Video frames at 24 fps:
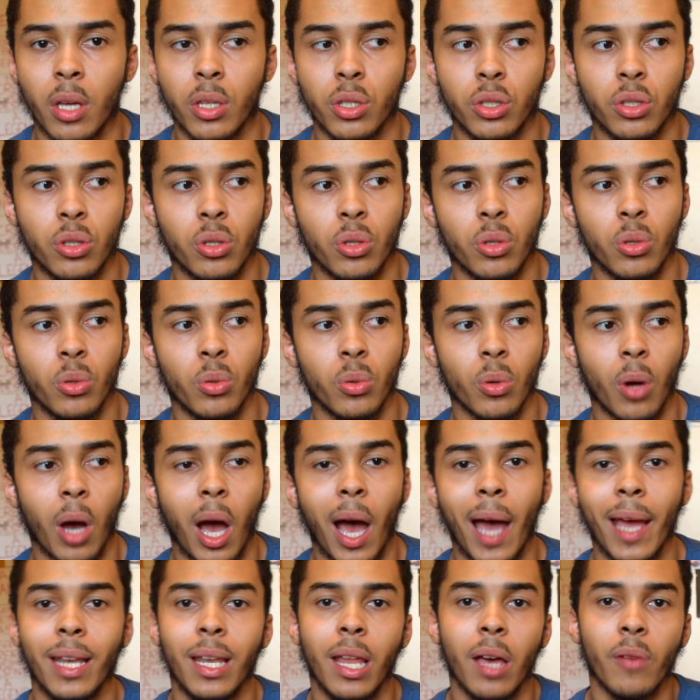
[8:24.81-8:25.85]
to
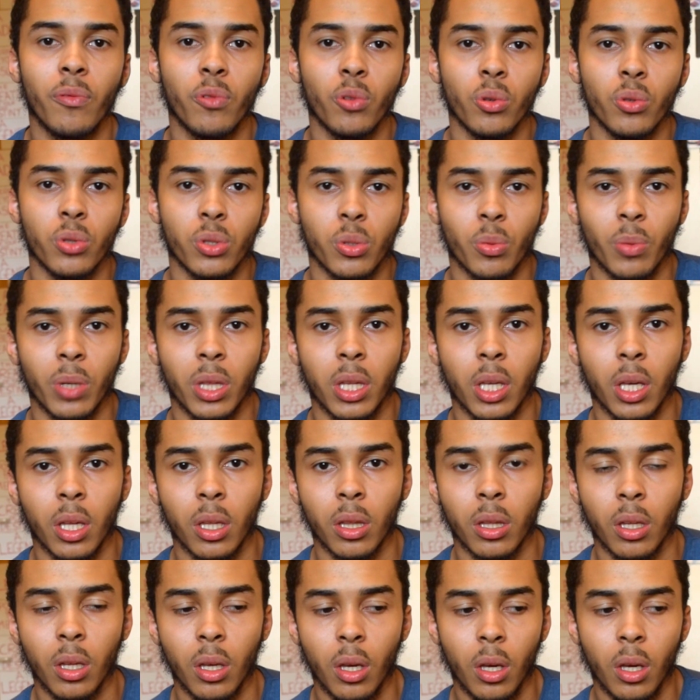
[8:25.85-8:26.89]
high levels
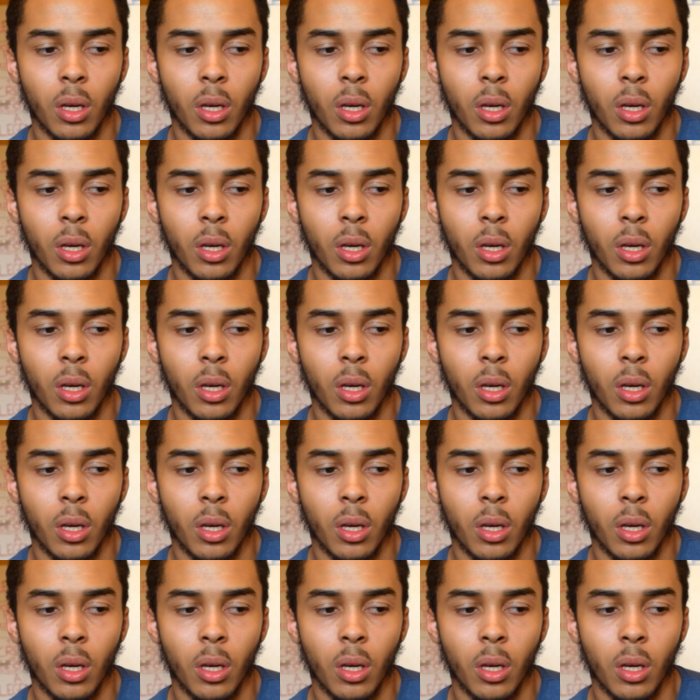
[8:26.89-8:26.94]
within,